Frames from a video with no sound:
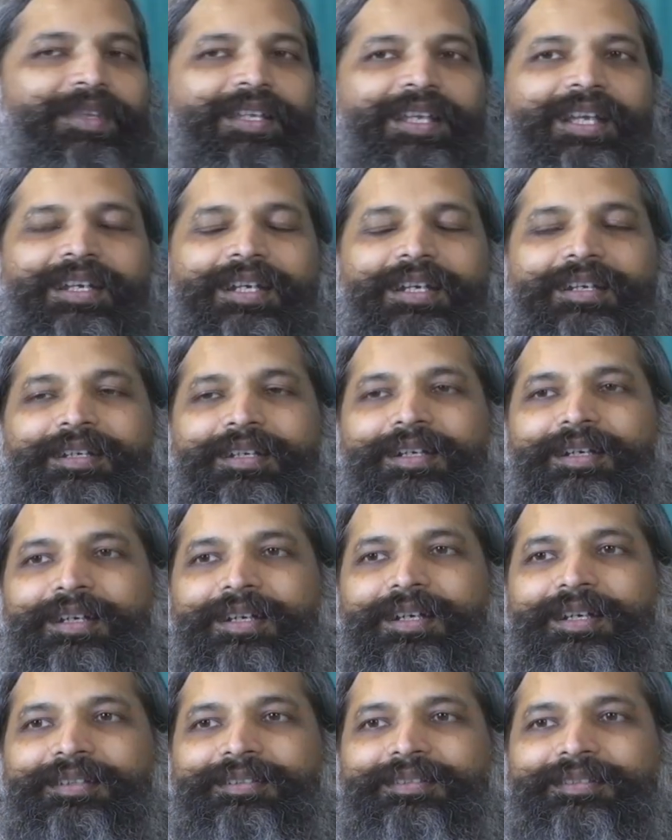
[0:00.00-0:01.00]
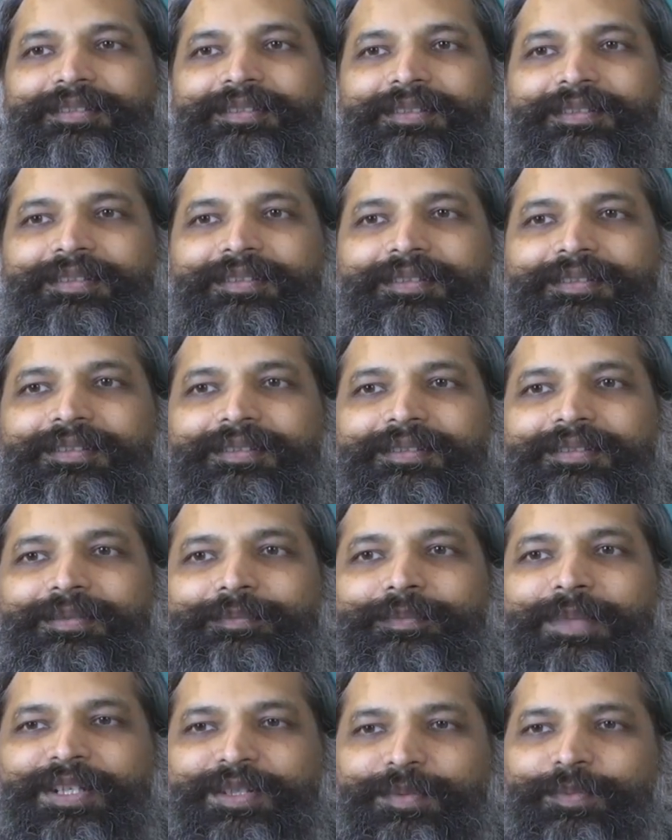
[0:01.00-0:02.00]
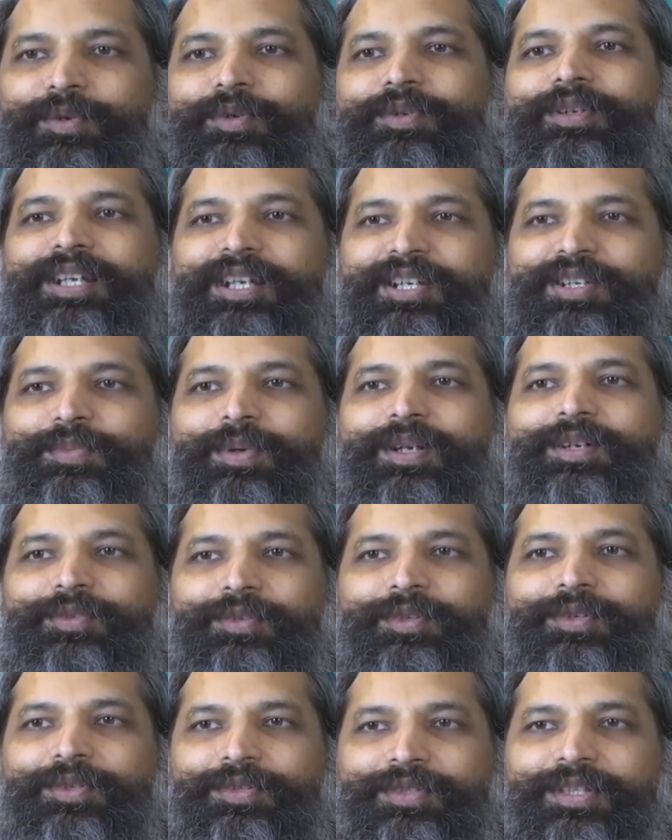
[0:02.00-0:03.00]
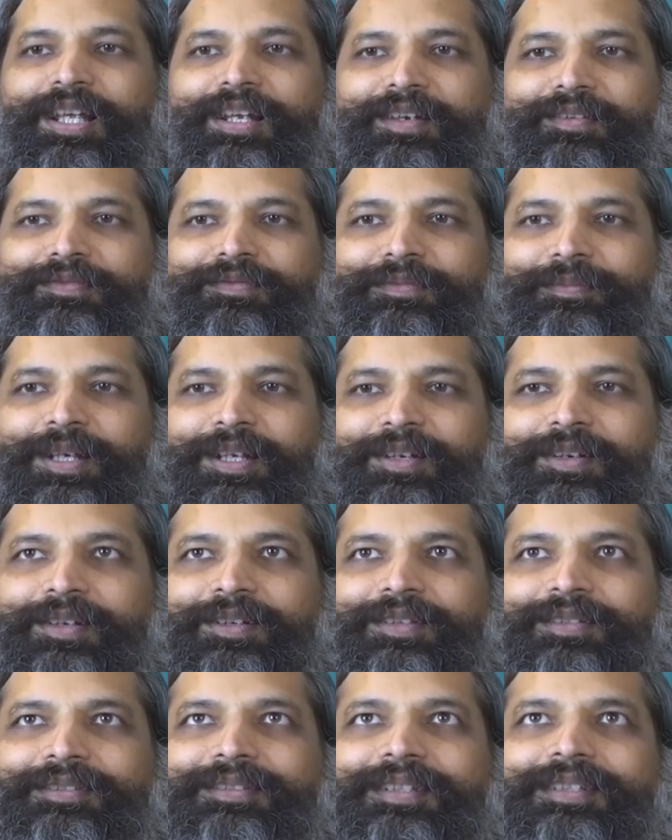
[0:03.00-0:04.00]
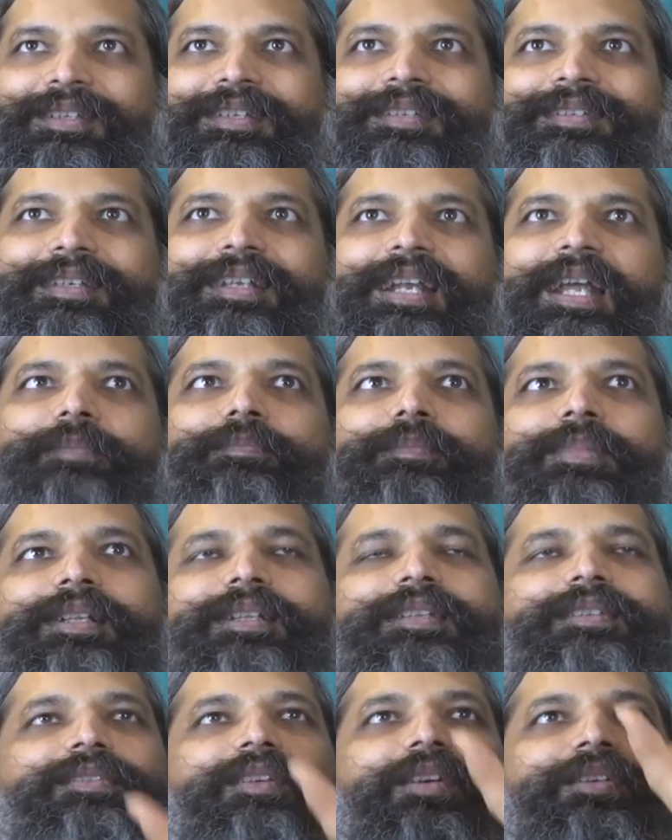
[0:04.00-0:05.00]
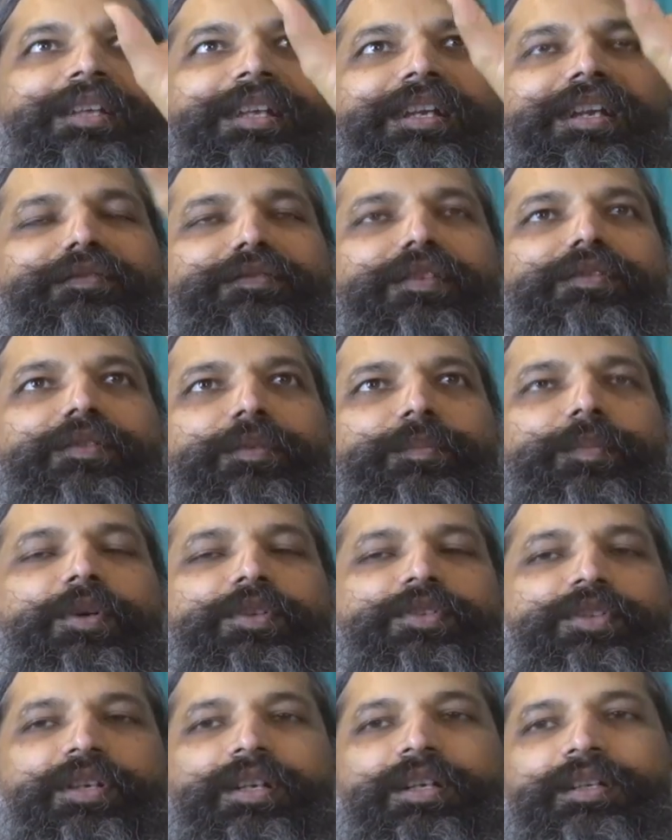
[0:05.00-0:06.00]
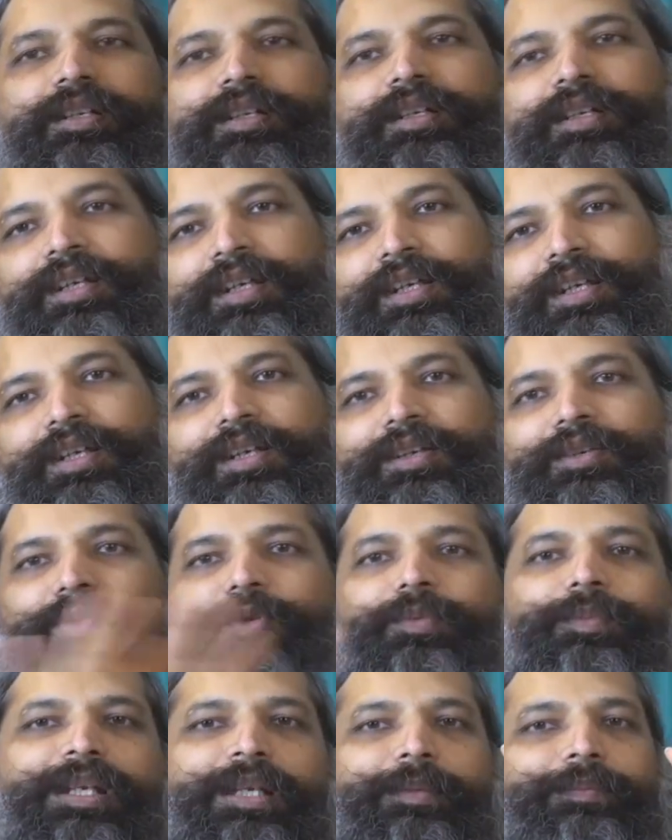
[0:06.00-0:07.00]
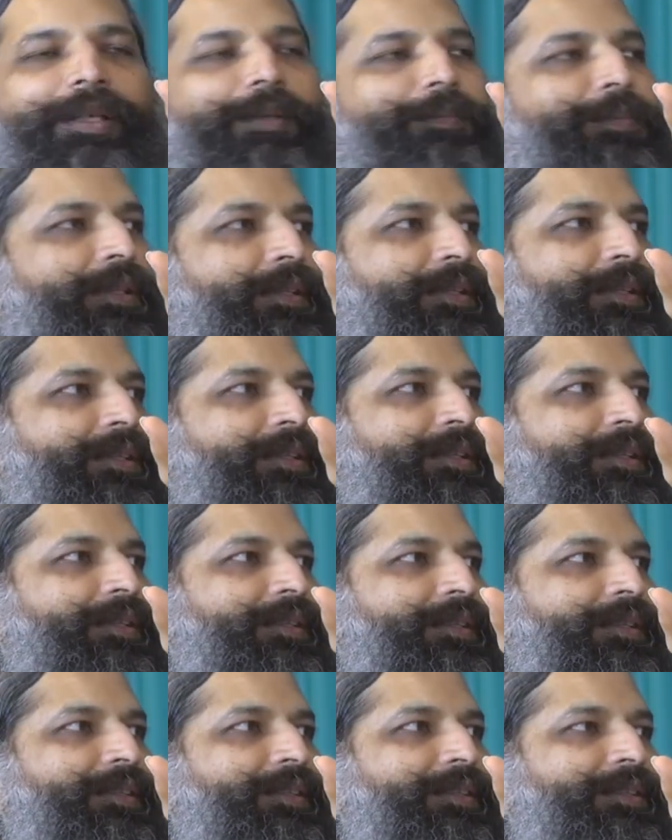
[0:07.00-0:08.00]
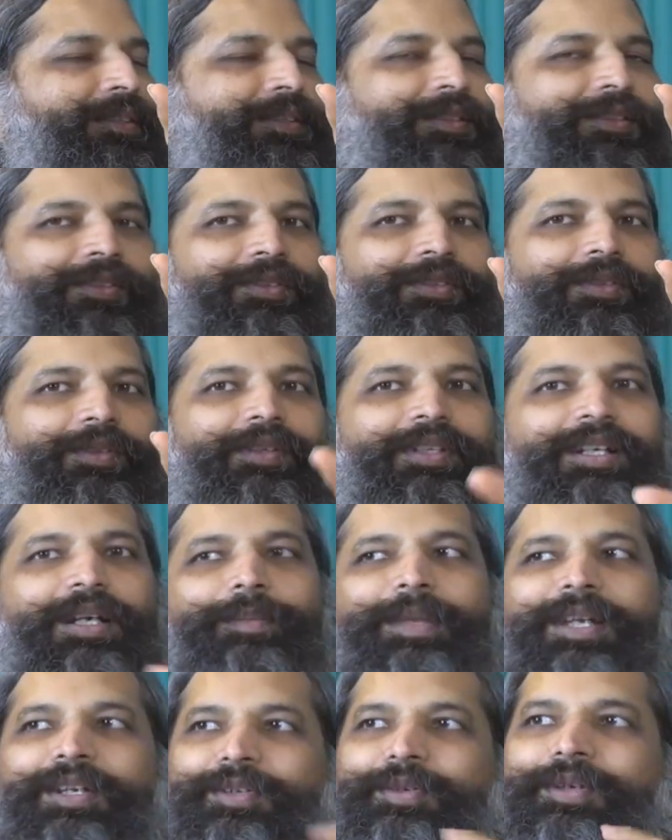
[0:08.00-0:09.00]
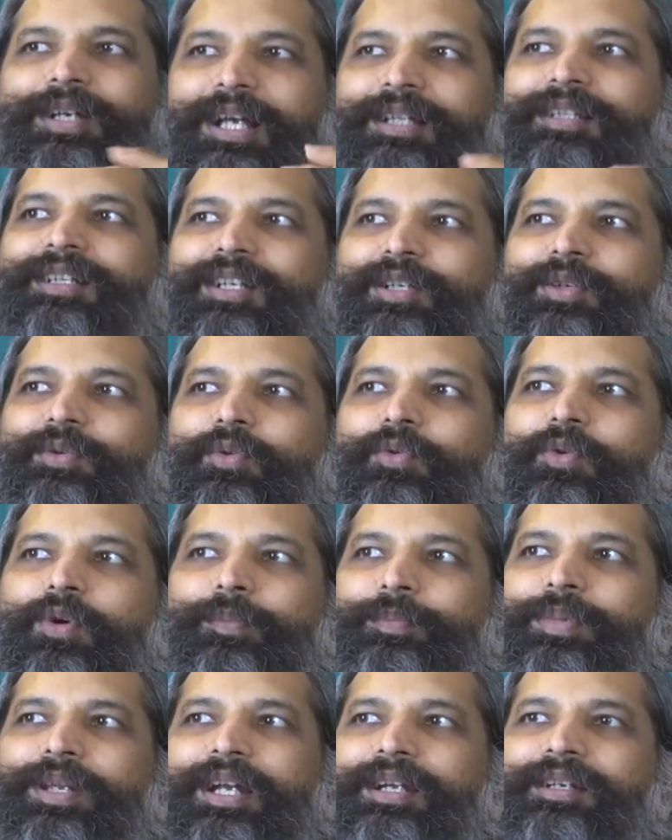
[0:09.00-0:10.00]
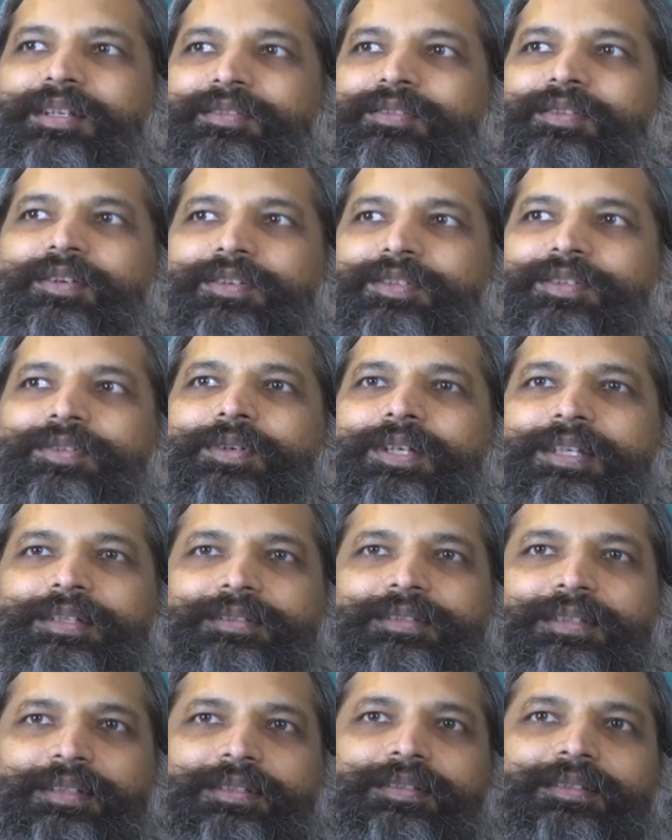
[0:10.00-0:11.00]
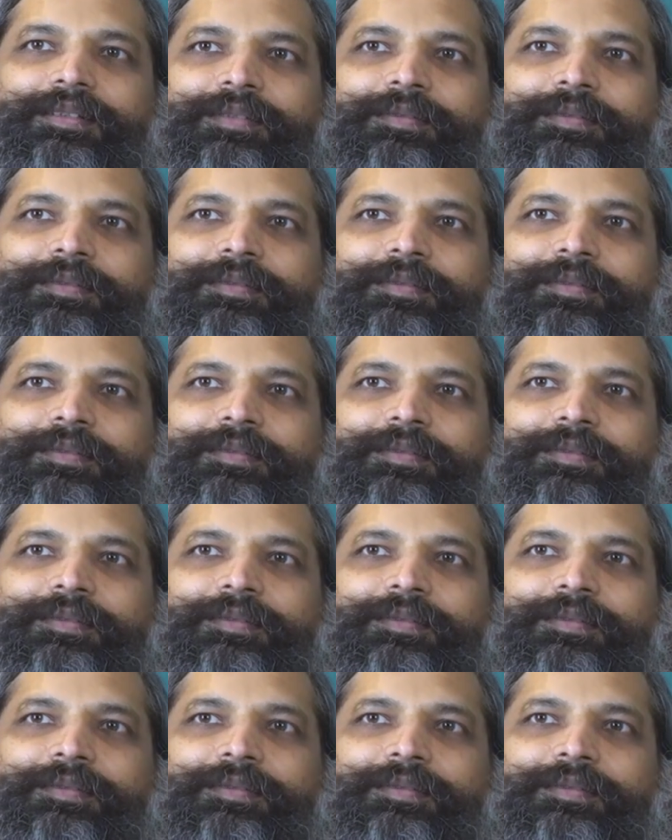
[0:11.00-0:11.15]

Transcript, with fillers: in India, it's uh, much more each one to yourself because there's a scramble. There's not enough of opportunity, too many people. So coming together to cooperate is not so easy.